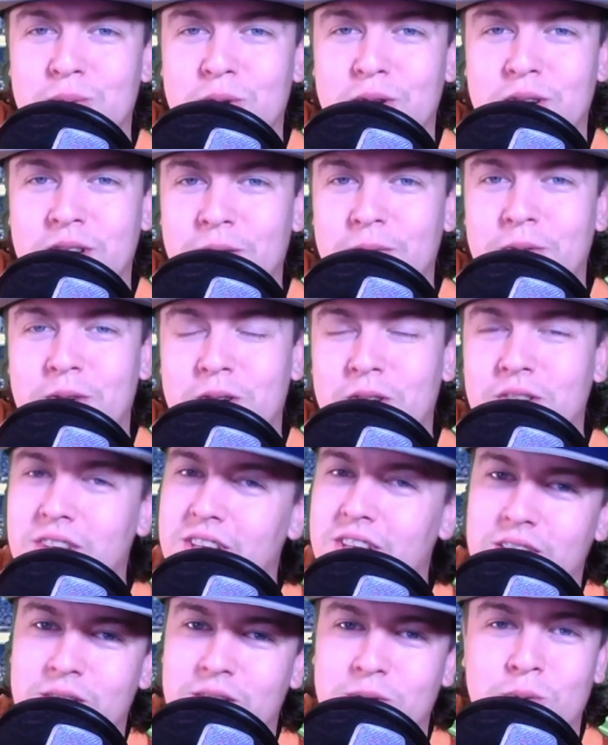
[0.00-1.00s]
more difficult
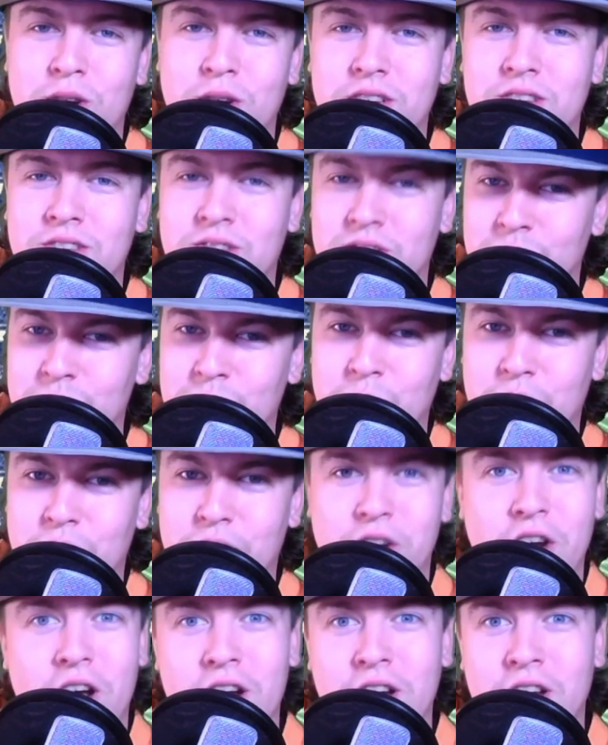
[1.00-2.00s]
than it was when we were
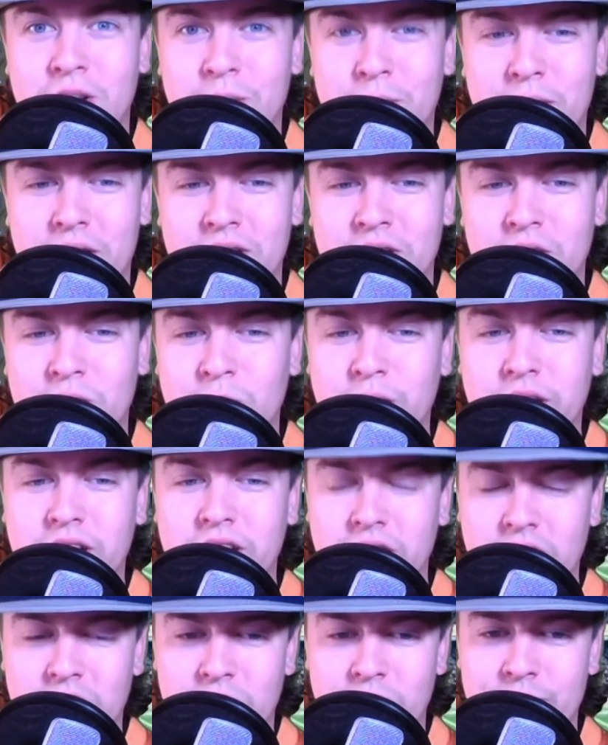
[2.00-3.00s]
talking about it a week
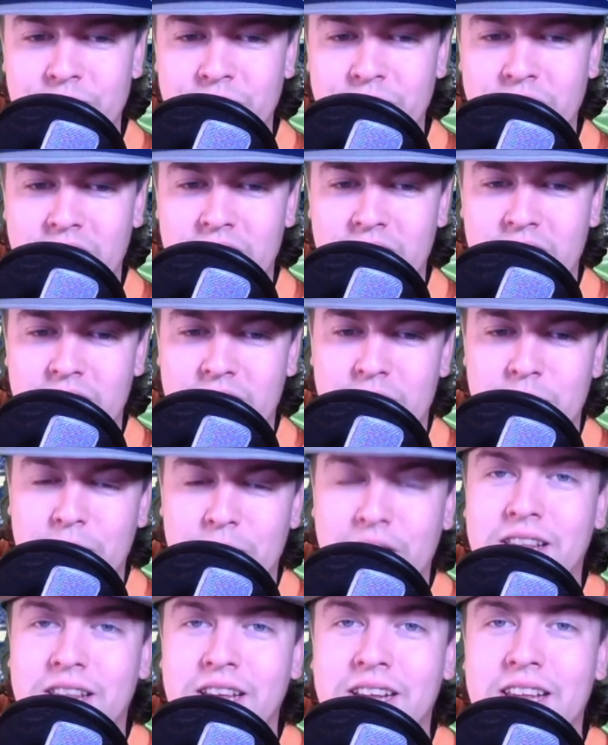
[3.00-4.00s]
ago.
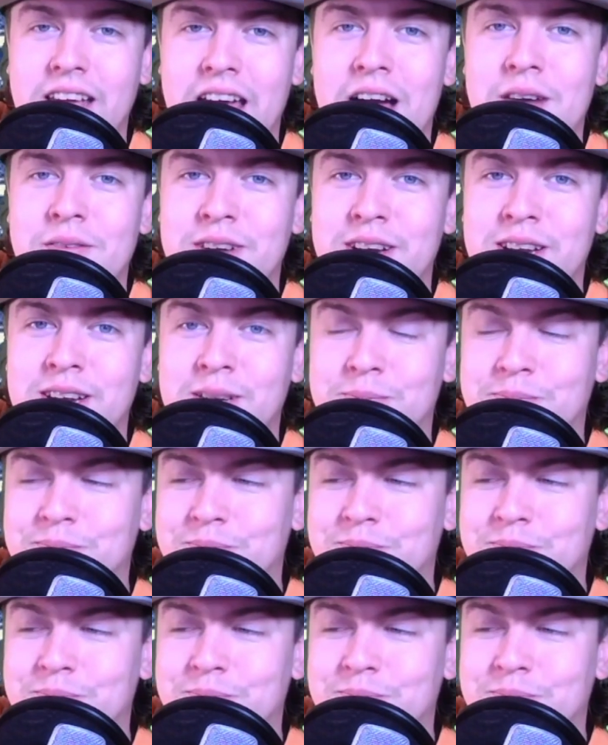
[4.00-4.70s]
But I think they have it in them.